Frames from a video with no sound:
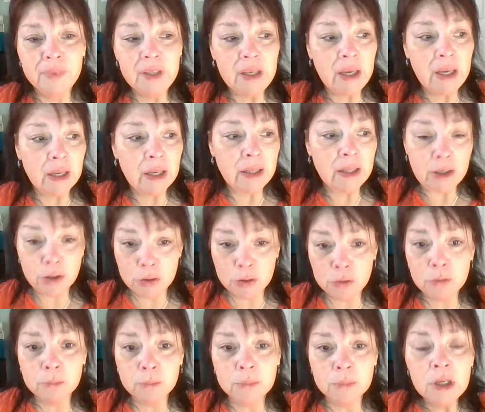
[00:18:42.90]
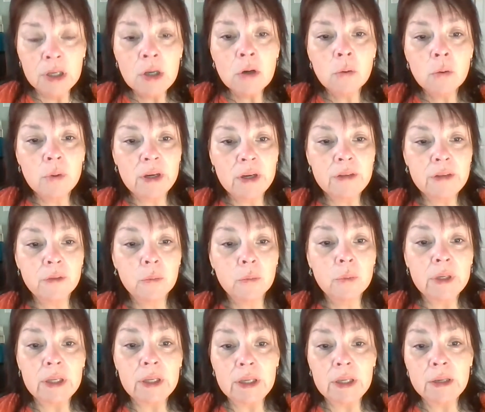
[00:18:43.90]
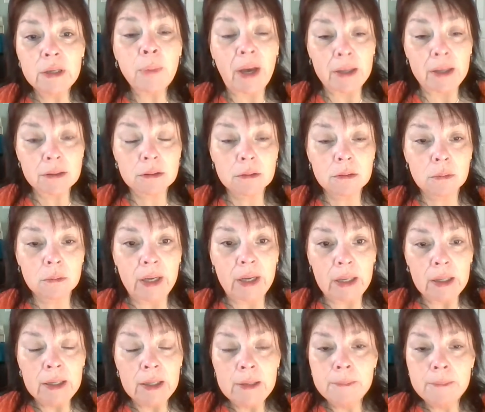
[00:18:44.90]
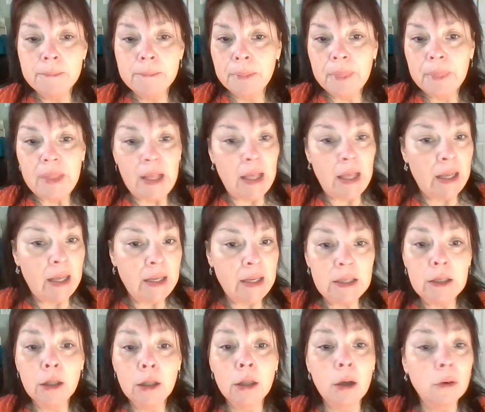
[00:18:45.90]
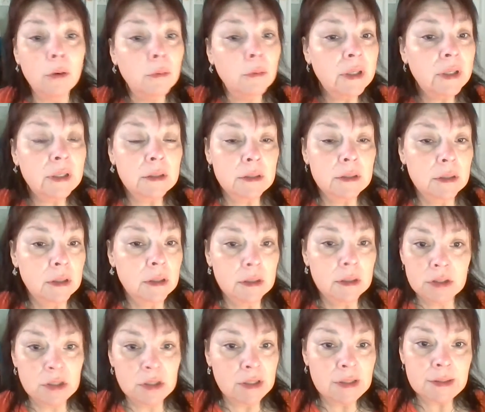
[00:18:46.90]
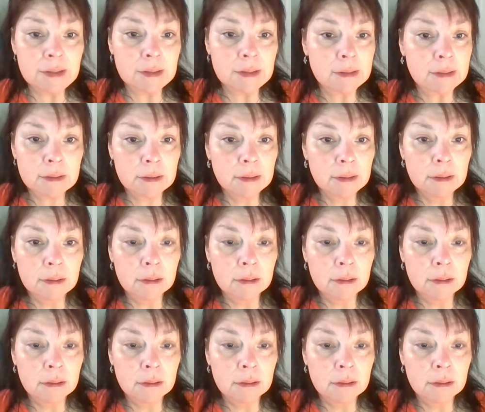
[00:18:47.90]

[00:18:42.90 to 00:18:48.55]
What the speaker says: He had that tomb ready for when he passed away, and he loaned it to Jesus.